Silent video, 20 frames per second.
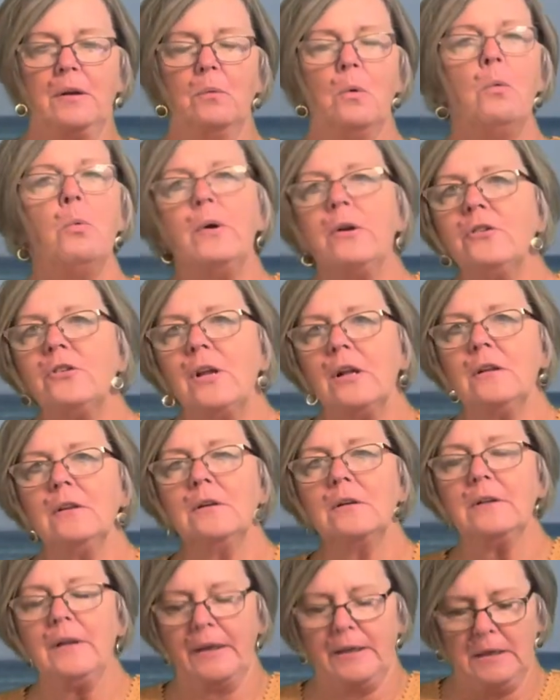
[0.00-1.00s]
Well, what does that
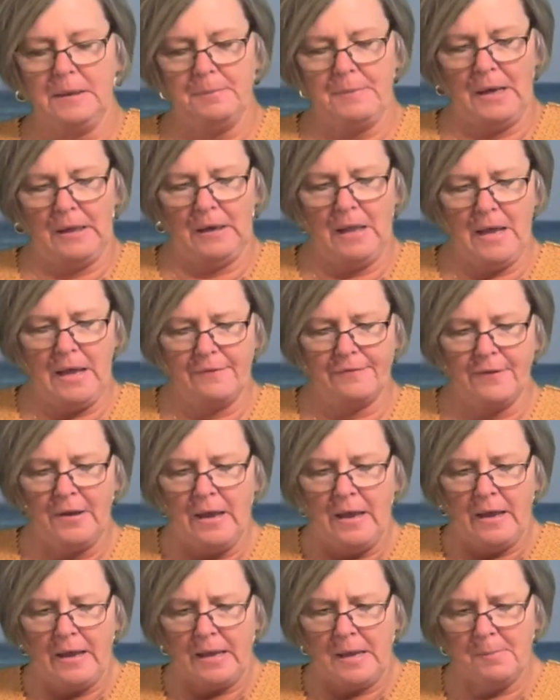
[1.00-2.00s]
look like in my life?
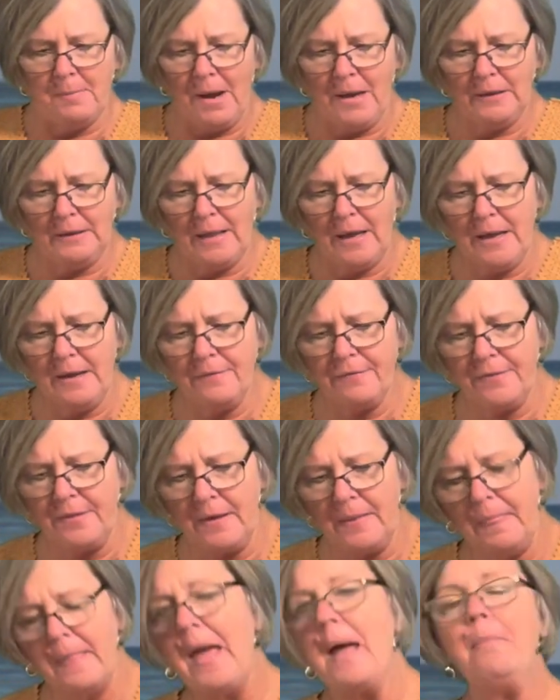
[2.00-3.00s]
In my life,
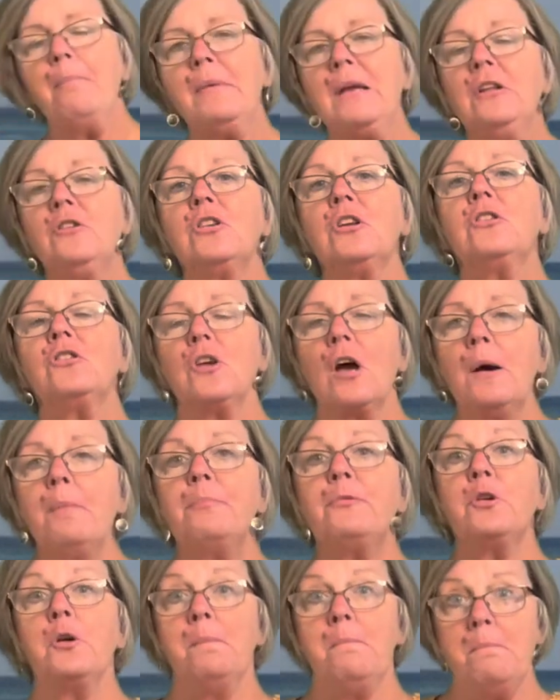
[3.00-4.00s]
then, that means it's up
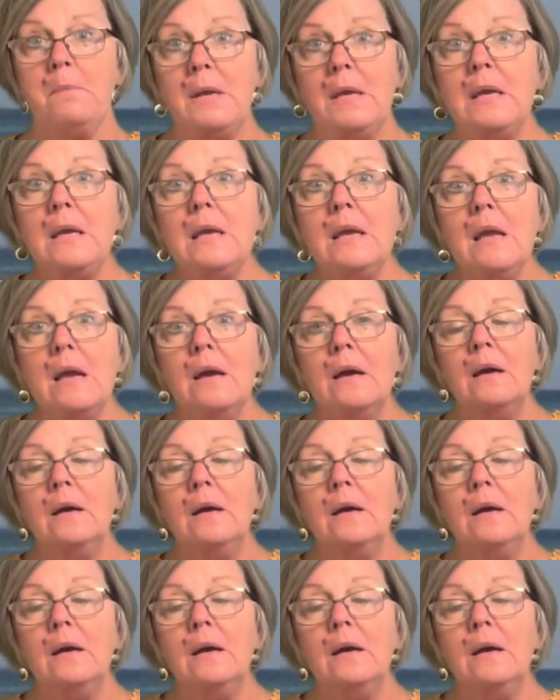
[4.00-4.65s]
to me,